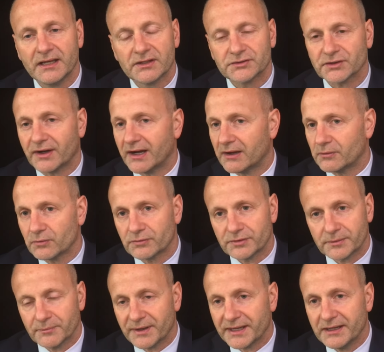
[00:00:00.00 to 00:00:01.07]
So I will
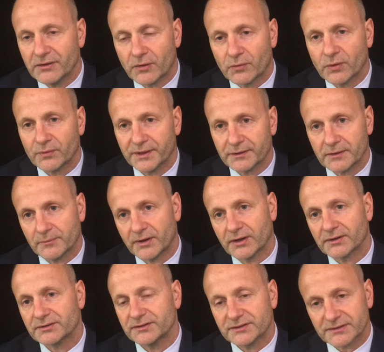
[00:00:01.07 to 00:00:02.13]
remain overweight
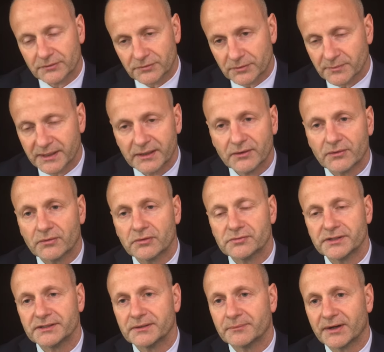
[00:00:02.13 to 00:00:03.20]
commodities, I remain
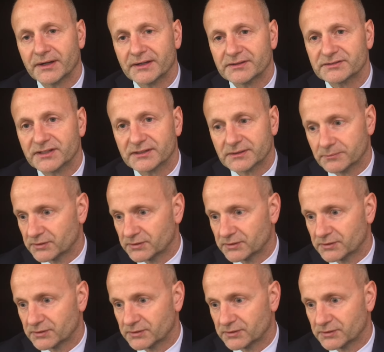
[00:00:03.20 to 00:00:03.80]
overweight the mining sector,